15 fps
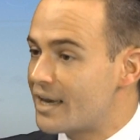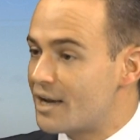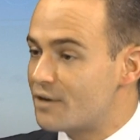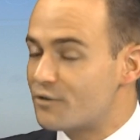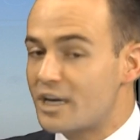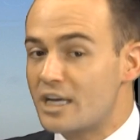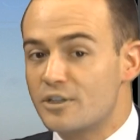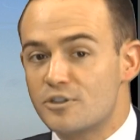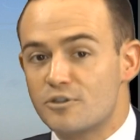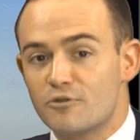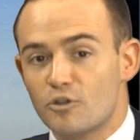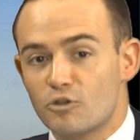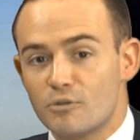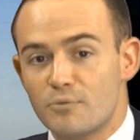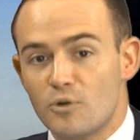And for Ed's
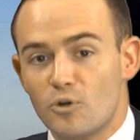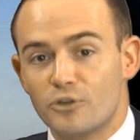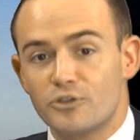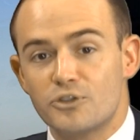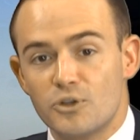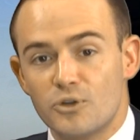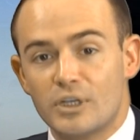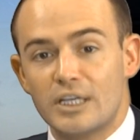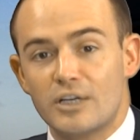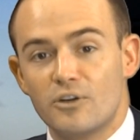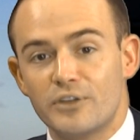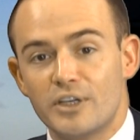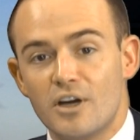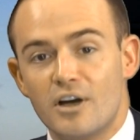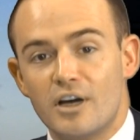full report, do click
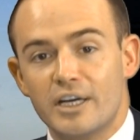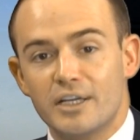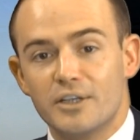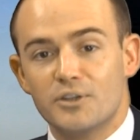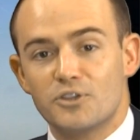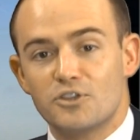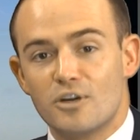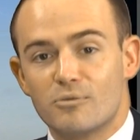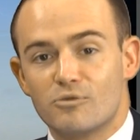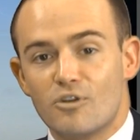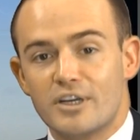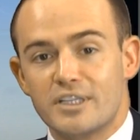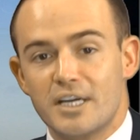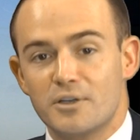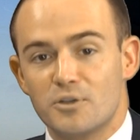on the eye in the top
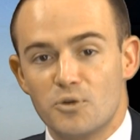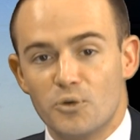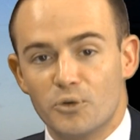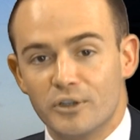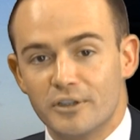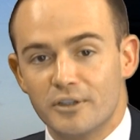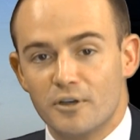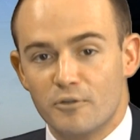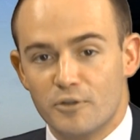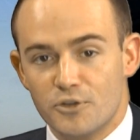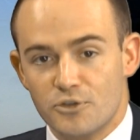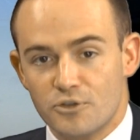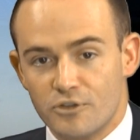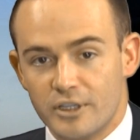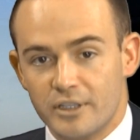right-hand corner of
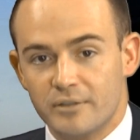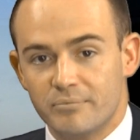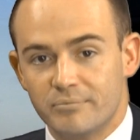your screen.